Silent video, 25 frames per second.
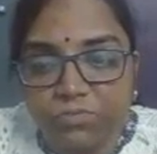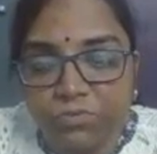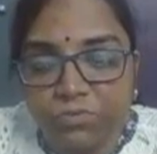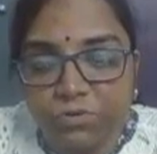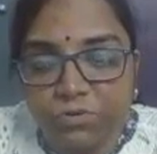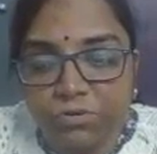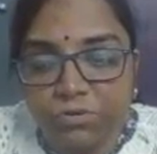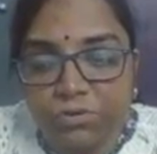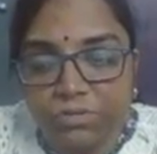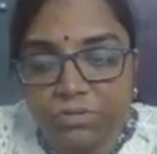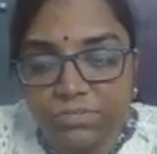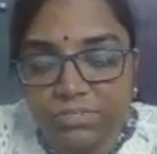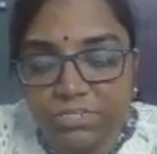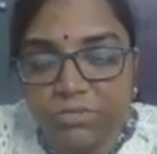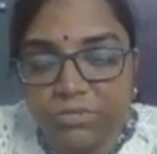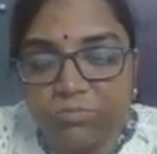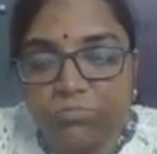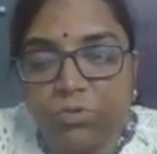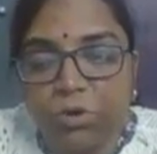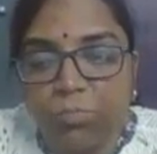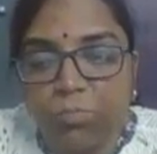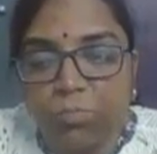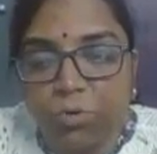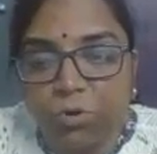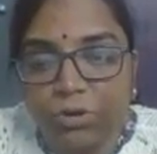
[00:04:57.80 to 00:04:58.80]
sigma
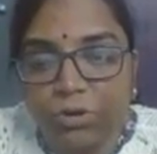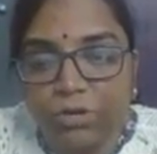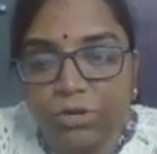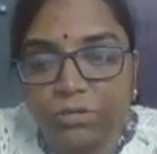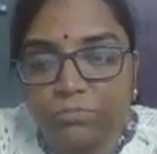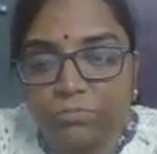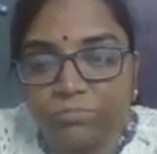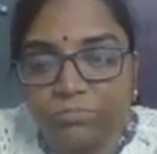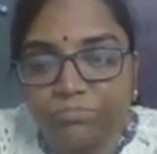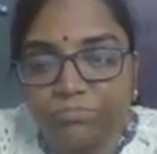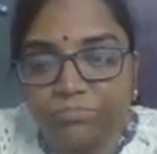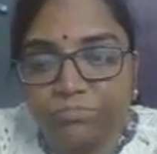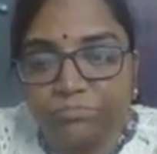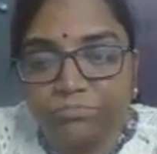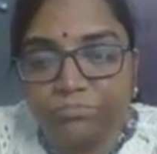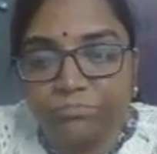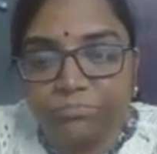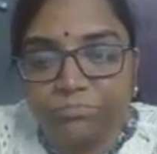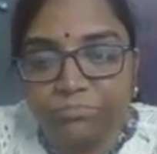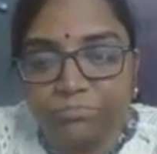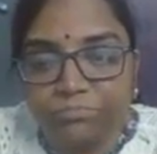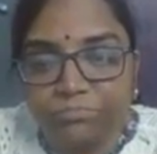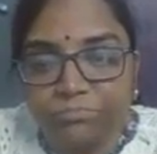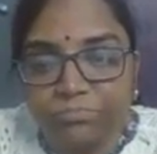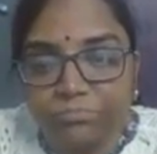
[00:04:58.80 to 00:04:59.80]
bond.
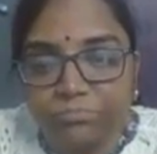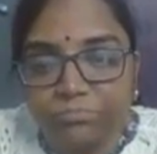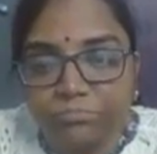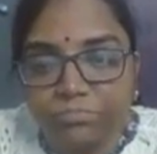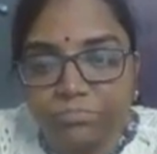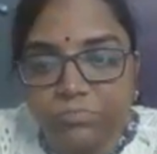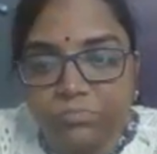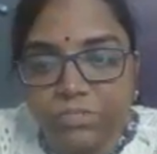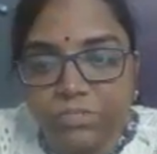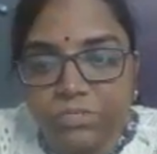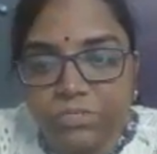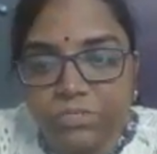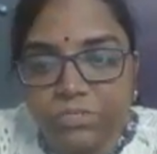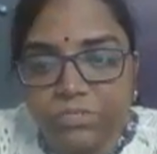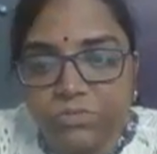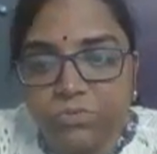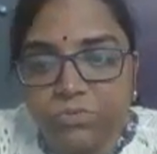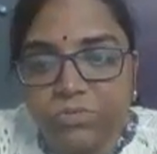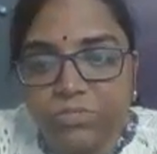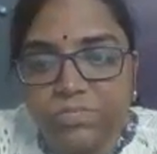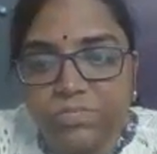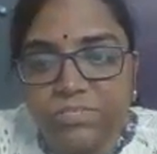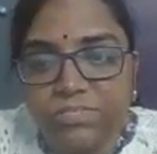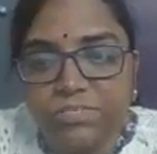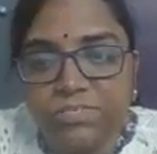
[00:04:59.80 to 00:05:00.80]
So
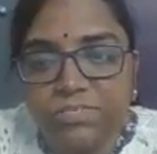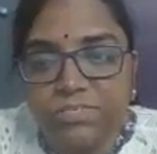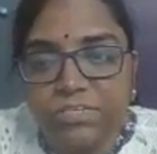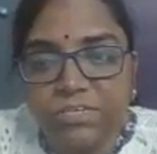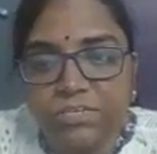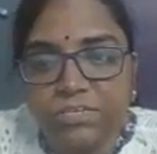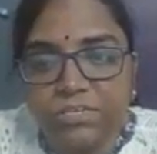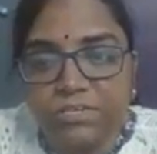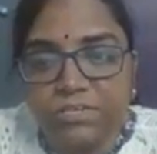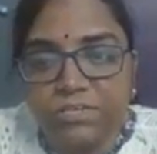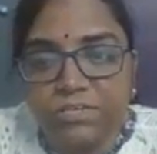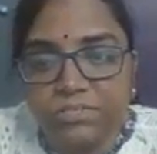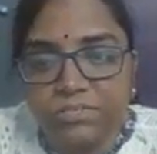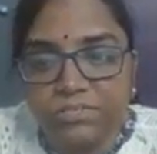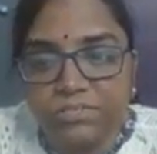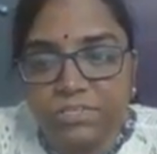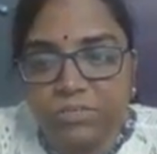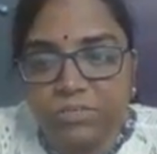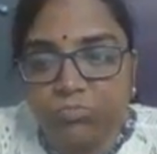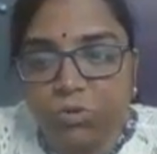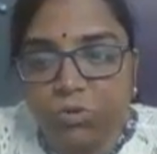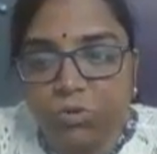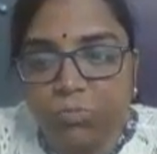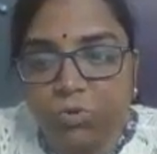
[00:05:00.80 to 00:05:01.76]
this is the sigma bond